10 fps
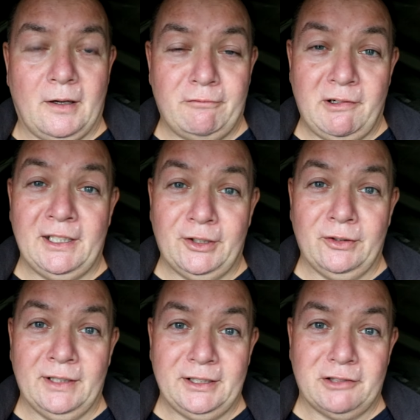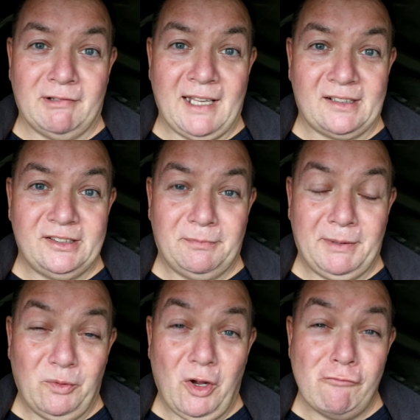I really do need to relax. It's
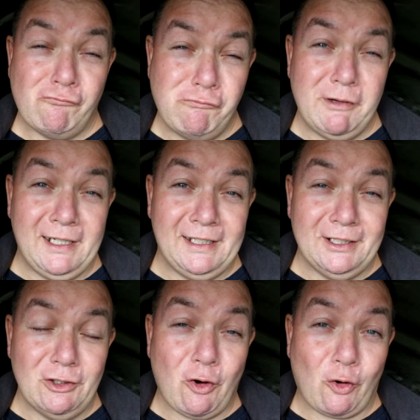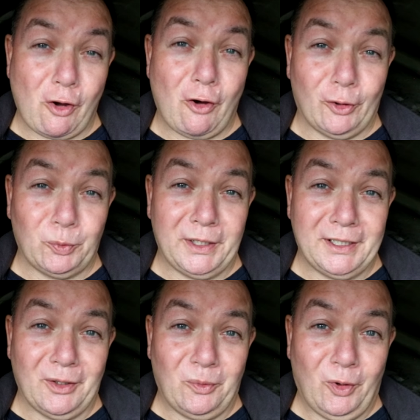been a really long hard
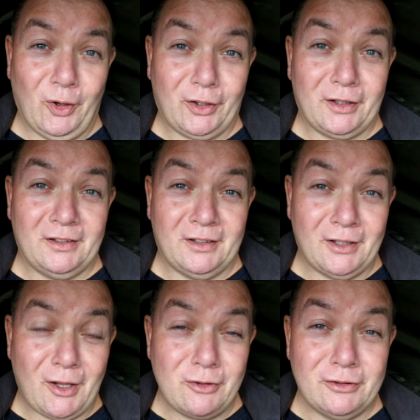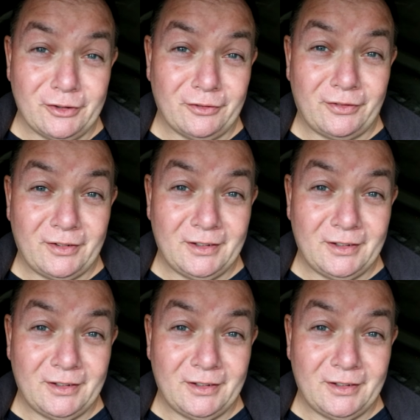week at work. Loads of